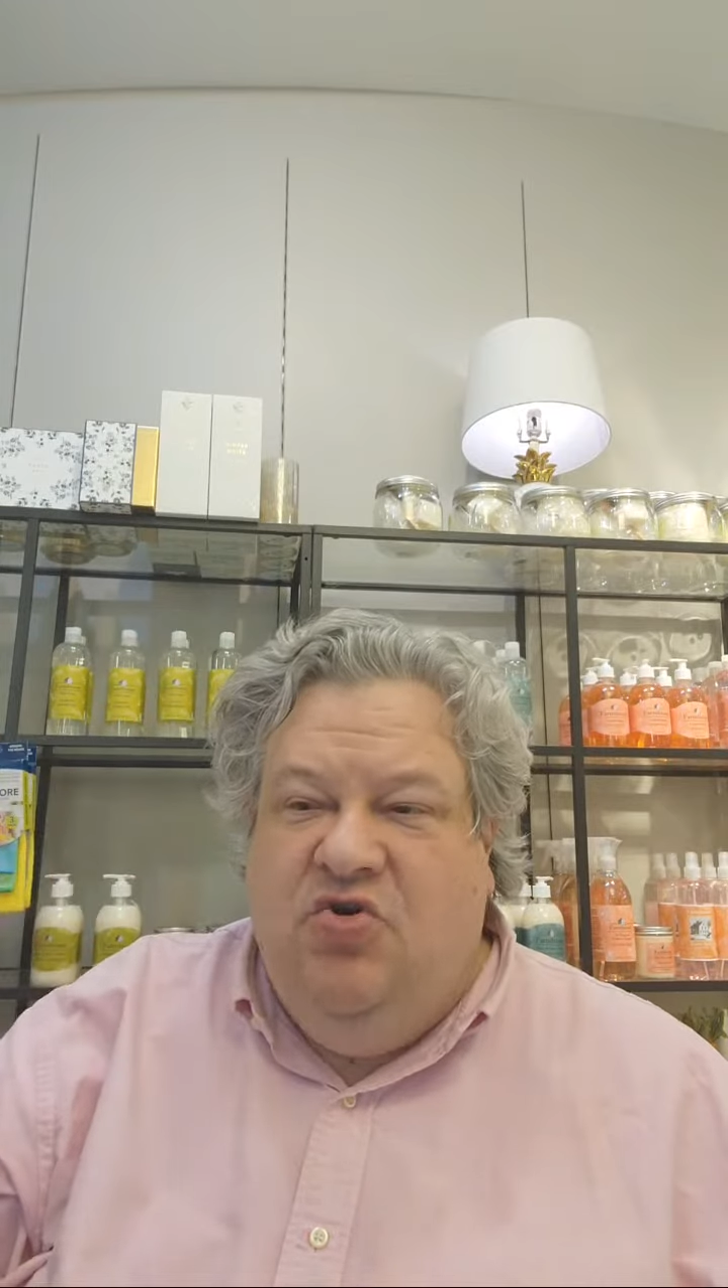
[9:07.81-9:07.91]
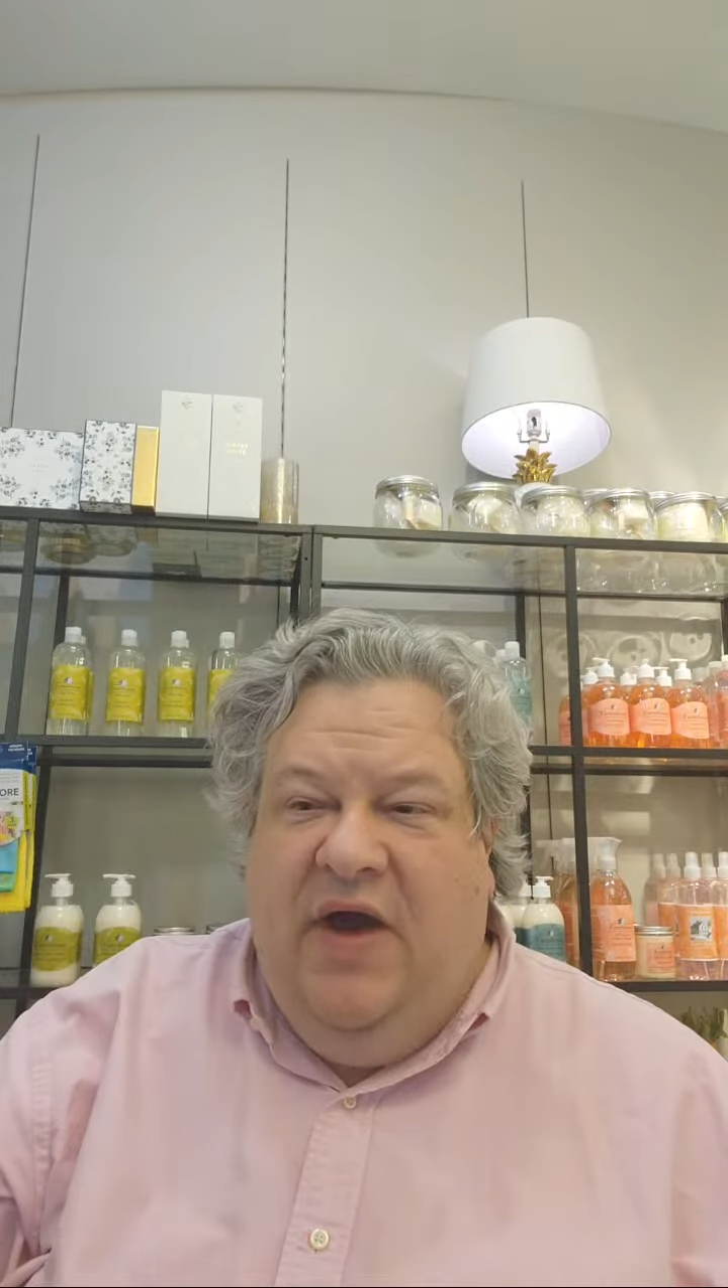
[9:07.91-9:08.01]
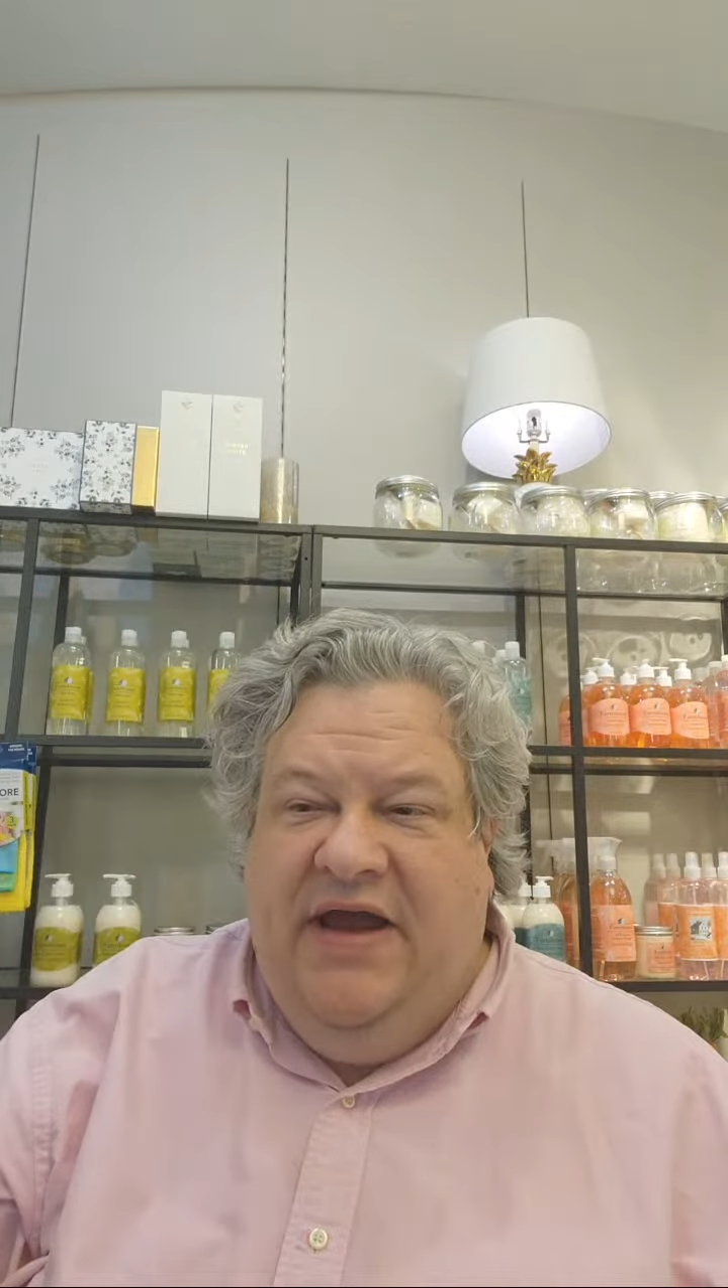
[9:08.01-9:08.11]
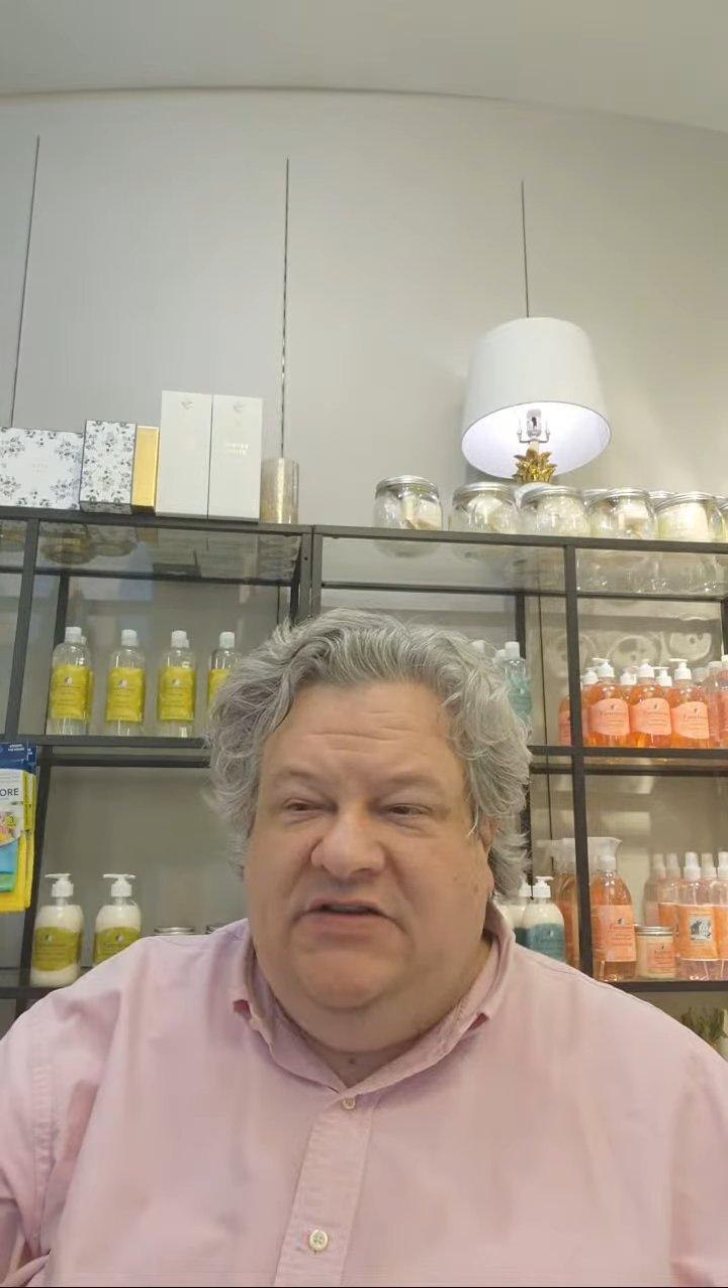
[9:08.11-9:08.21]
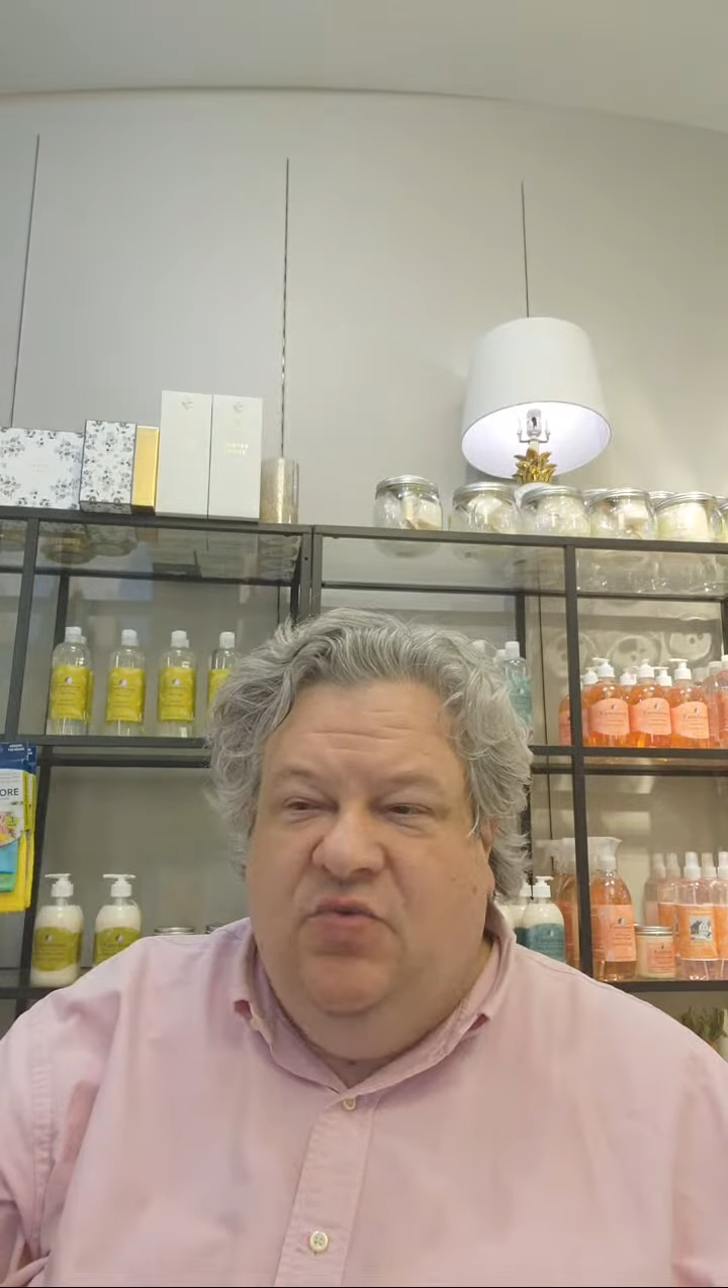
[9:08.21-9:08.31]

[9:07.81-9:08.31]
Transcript: great to